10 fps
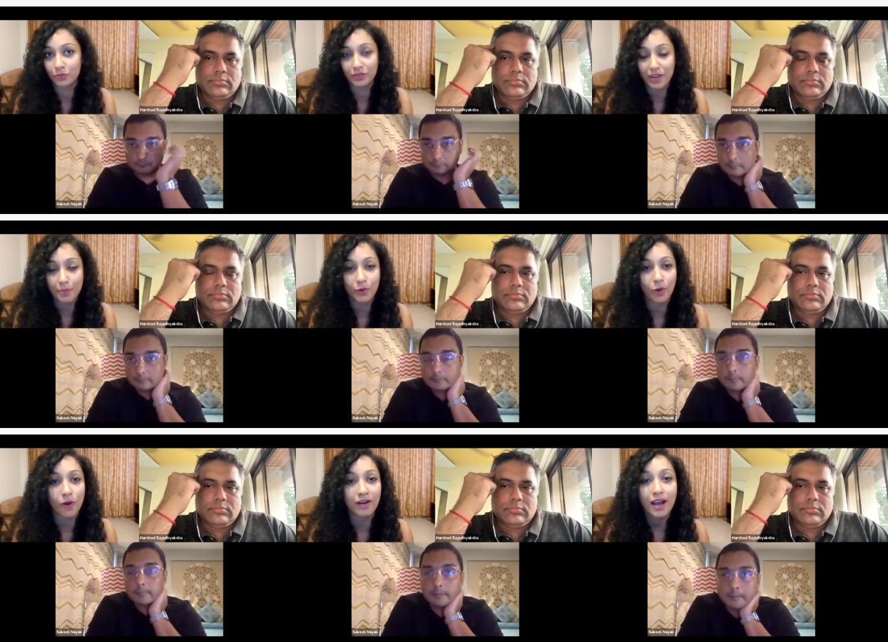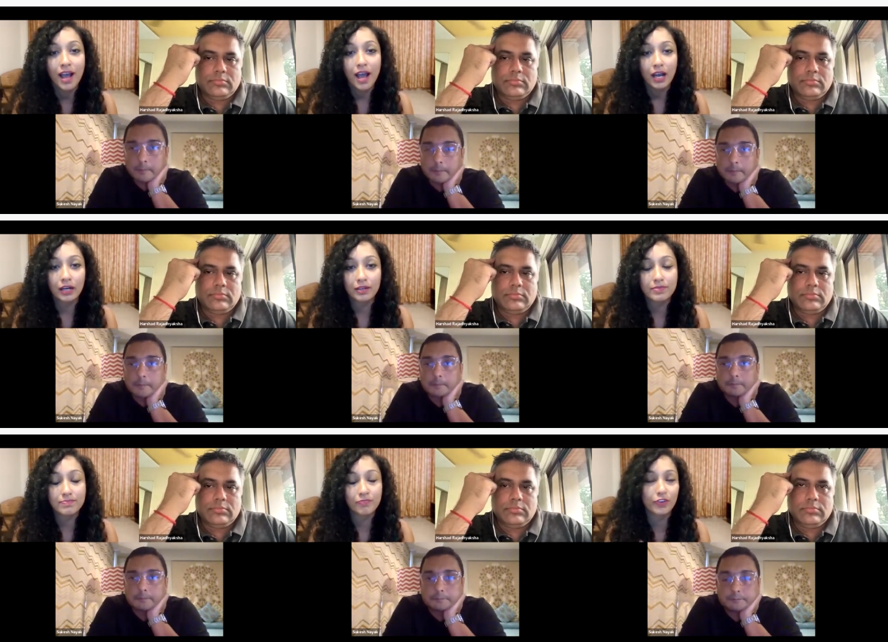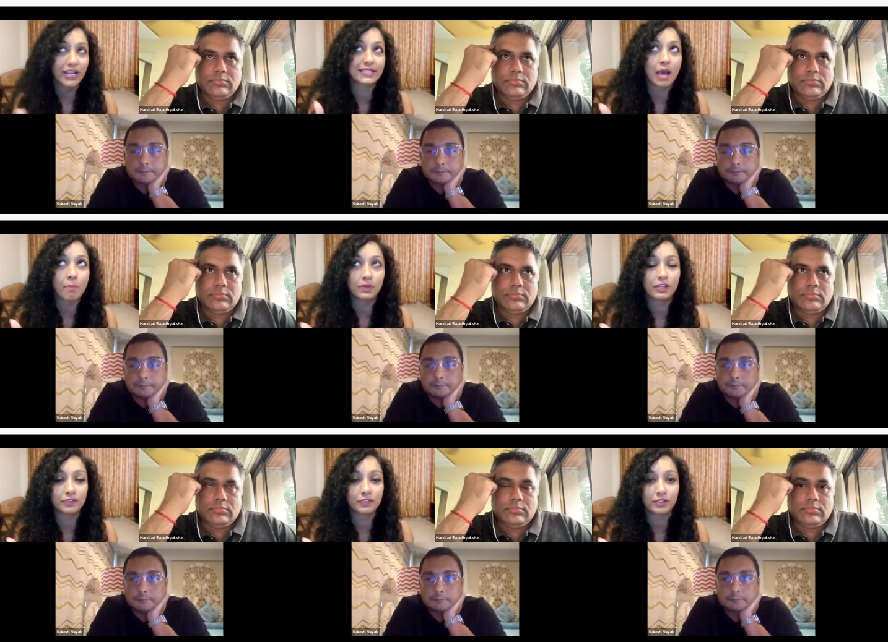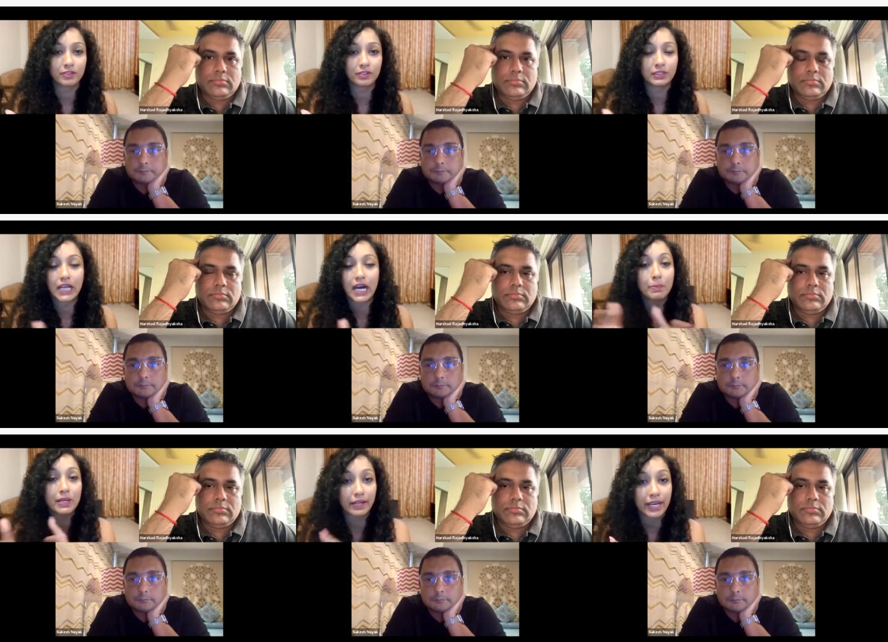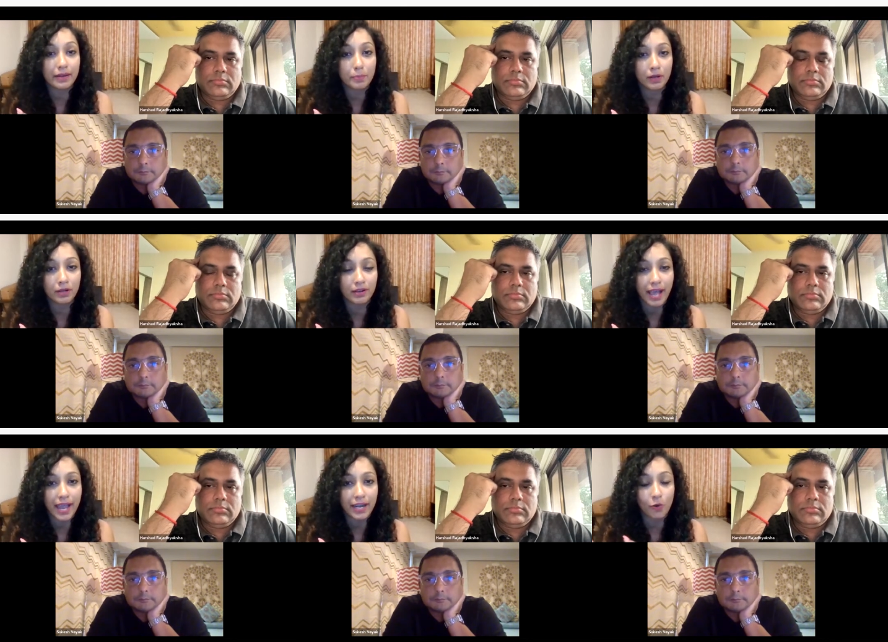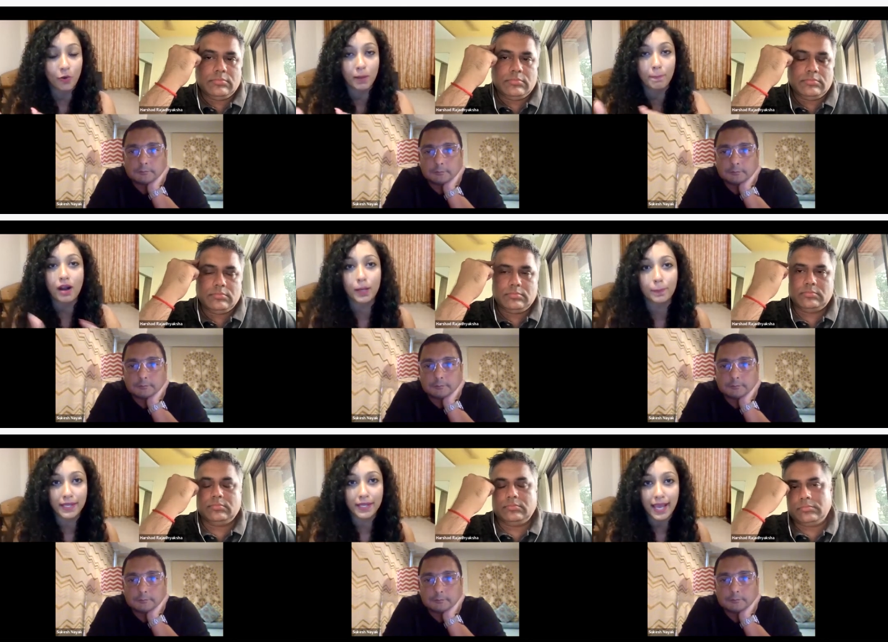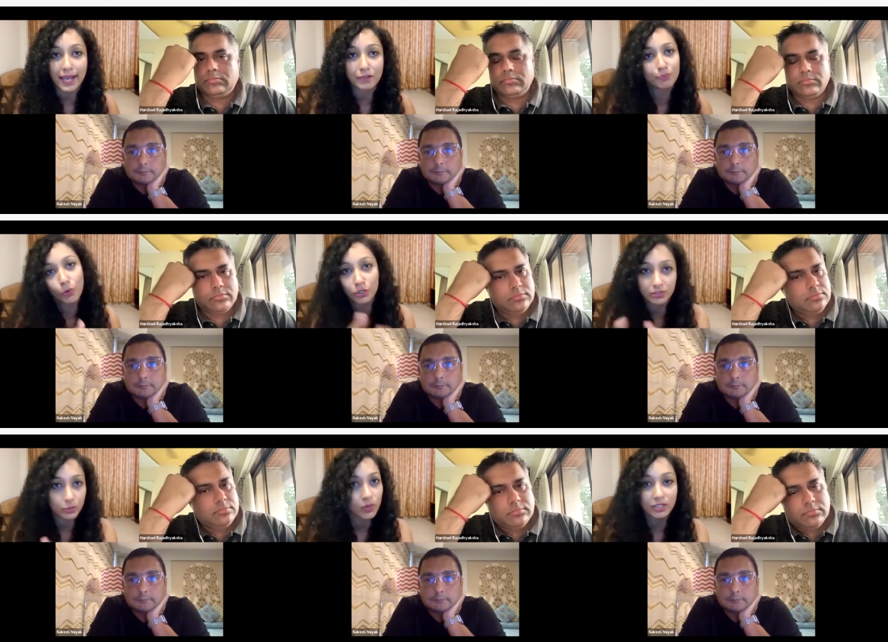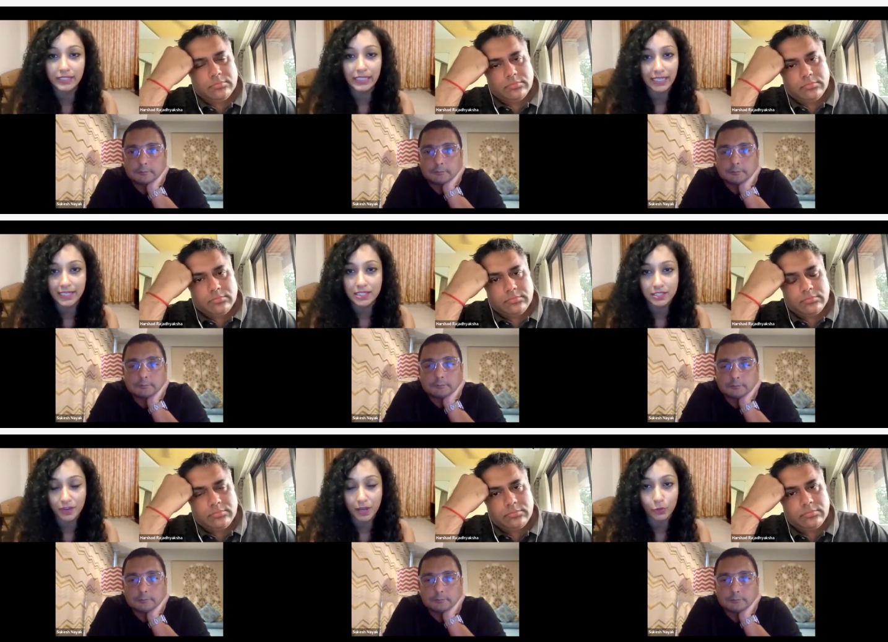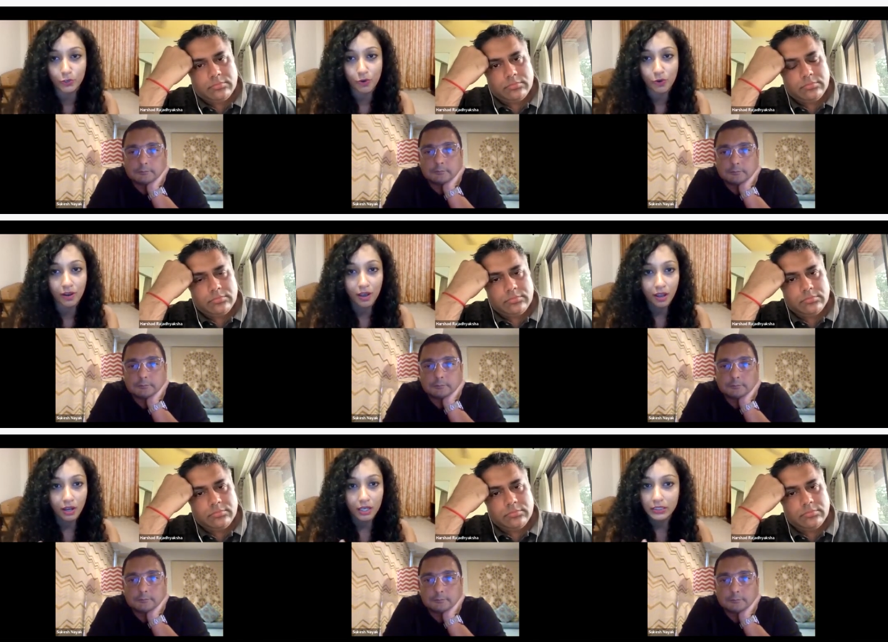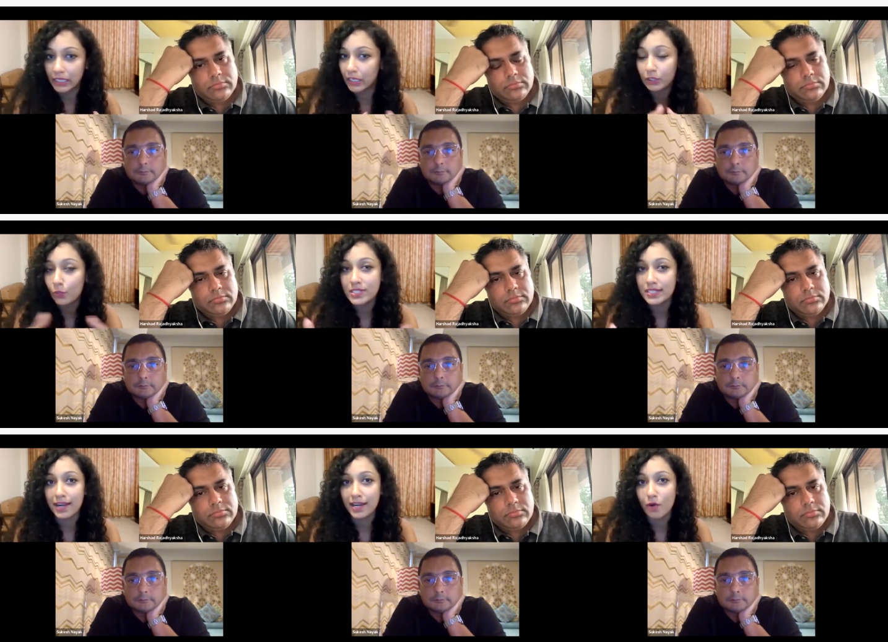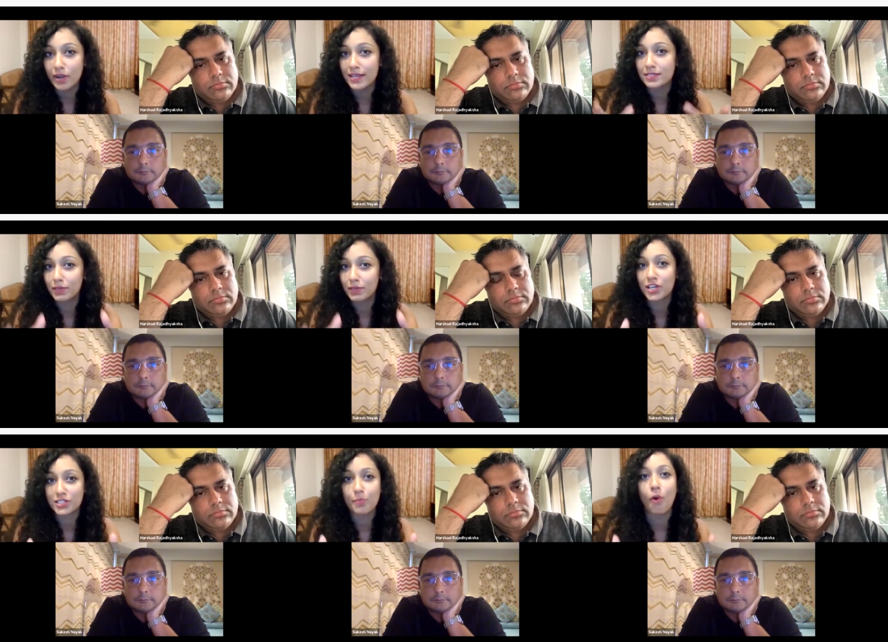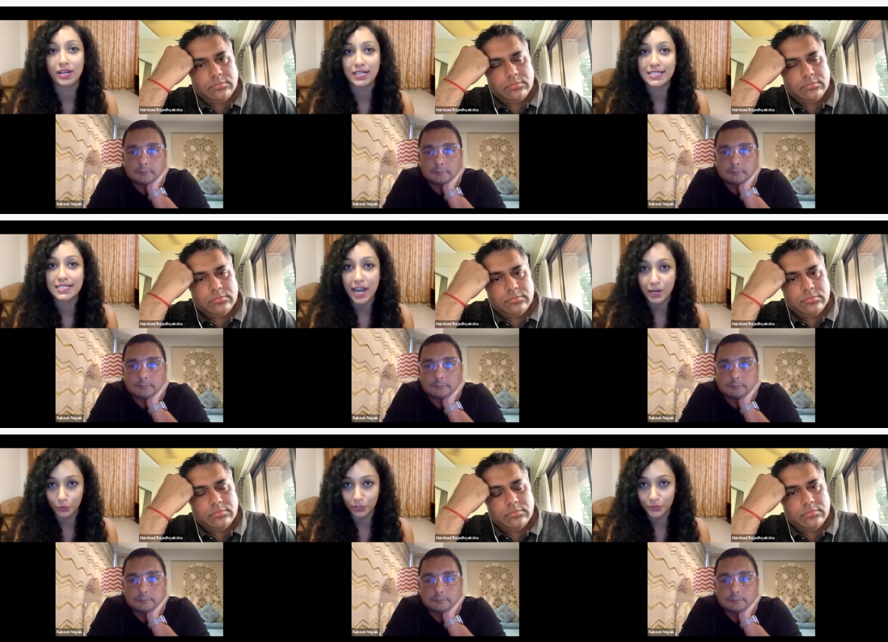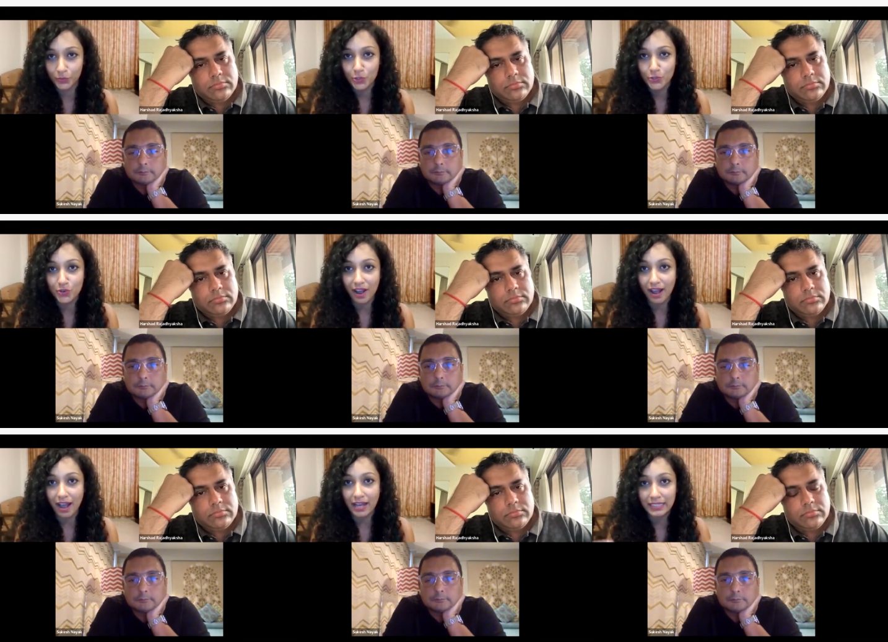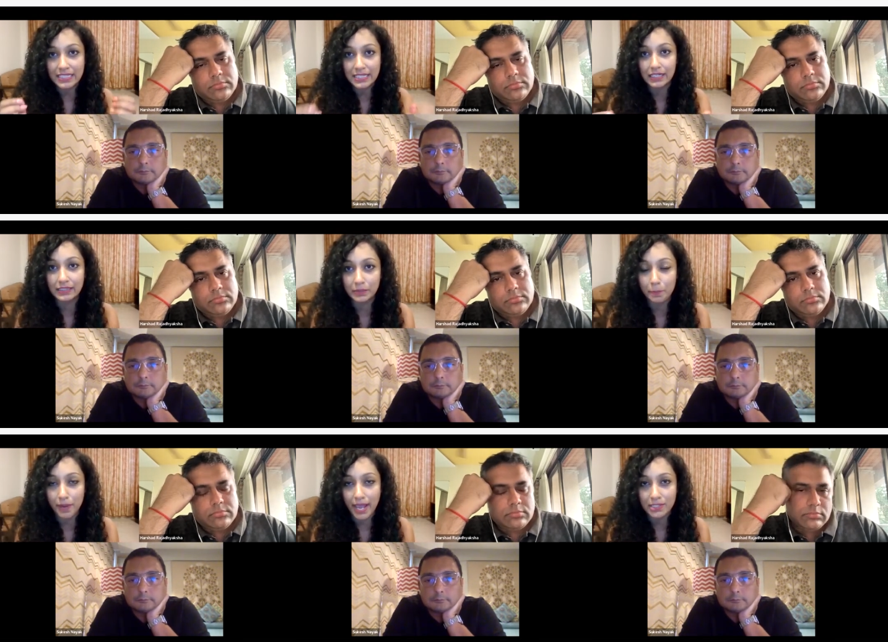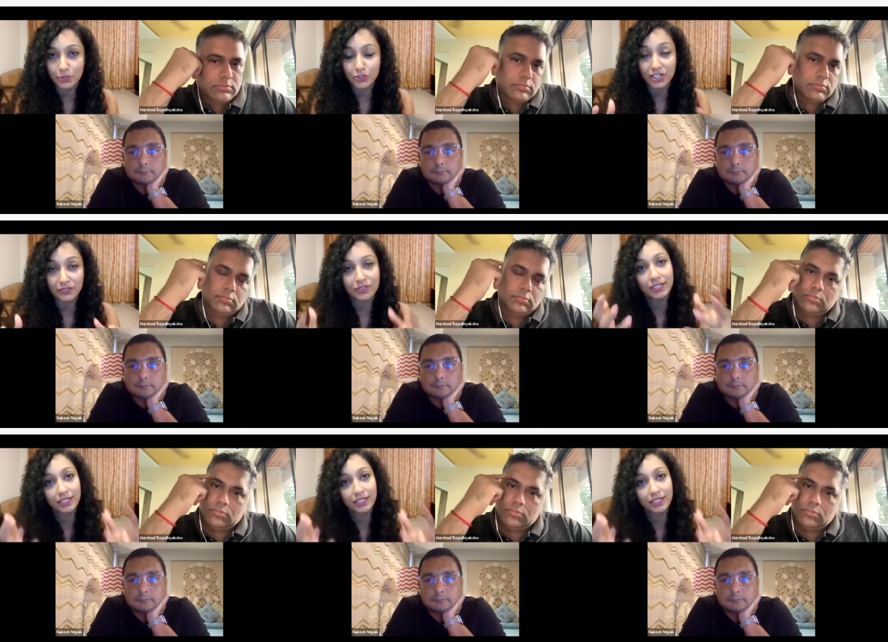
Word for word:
Speaker 1: I don't know if I'm wrong. Uh, for example, if uh, a Dabur Red uh, ad or a Parker Pen ad, both Ogilvy clients, if I'm not wrong, they don't stand out as much as a Mondelez ad. So, are there certain brands which are even